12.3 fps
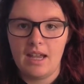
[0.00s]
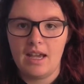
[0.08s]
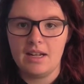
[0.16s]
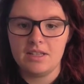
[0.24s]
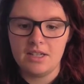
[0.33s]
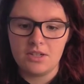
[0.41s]

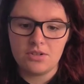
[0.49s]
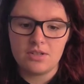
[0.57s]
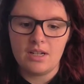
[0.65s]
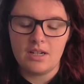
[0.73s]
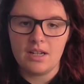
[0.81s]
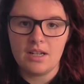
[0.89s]
And it's
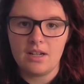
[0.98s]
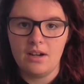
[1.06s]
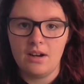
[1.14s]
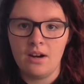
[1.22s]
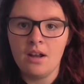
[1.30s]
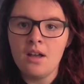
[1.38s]
interesting to
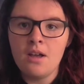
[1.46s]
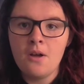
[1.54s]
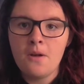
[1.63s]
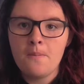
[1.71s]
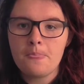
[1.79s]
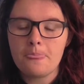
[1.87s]
hear
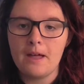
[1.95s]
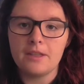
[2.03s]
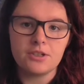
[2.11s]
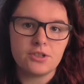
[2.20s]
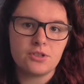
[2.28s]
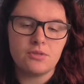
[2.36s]

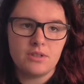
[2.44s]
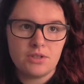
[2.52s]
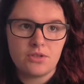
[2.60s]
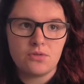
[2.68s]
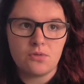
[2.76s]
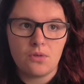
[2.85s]
other
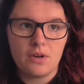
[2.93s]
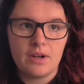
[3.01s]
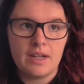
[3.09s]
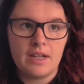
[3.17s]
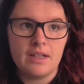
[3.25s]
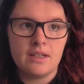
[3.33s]
students'
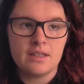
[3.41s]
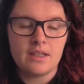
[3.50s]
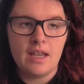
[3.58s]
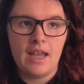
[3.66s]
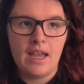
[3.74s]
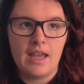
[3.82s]
stories
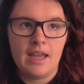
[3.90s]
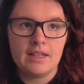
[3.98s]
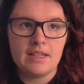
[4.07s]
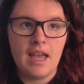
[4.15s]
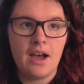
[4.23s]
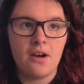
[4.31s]

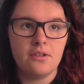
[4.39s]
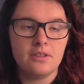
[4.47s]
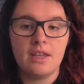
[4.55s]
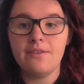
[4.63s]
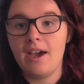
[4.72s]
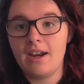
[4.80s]
and how
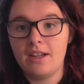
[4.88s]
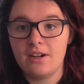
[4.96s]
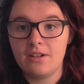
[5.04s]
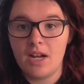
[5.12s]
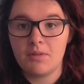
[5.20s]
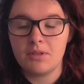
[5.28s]
they've had to
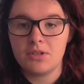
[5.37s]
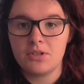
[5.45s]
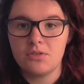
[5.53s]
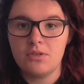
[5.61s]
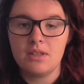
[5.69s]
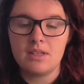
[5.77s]
interact with their
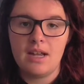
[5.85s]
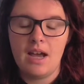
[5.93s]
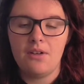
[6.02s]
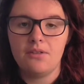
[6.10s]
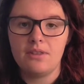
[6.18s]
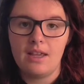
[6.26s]
students and
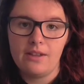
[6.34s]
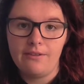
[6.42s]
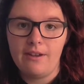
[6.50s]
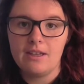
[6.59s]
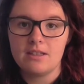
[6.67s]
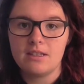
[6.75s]
how they
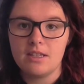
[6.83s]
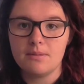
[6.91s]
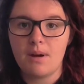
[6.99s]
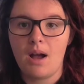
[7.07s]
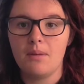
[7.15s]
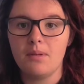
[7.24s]
face these
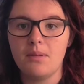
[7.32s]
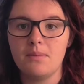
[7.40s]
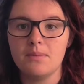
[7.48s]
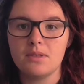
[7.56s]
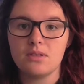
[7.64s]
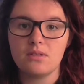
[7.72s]

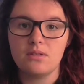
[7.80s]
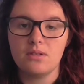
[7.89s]
problems